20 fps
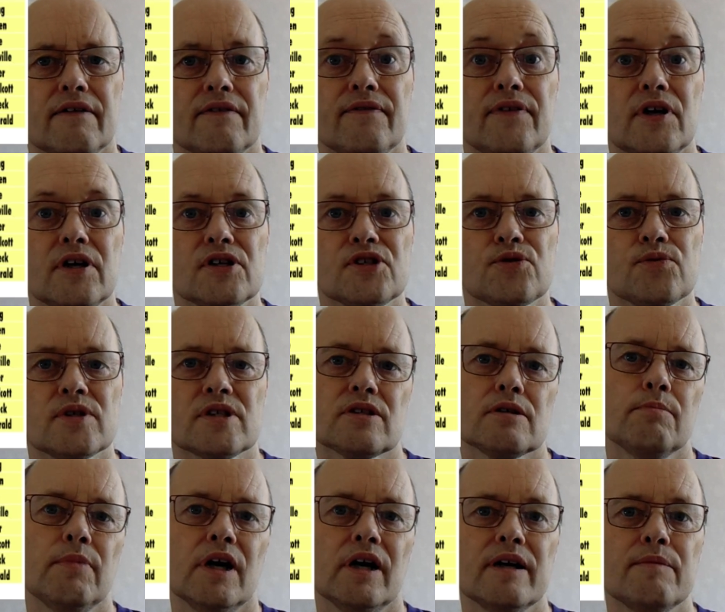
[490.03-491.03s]
First was
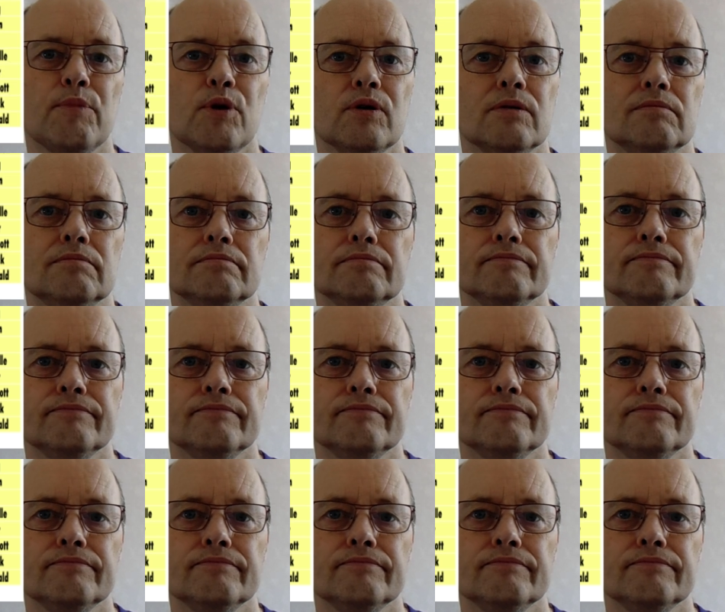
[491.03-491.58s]
the Bible.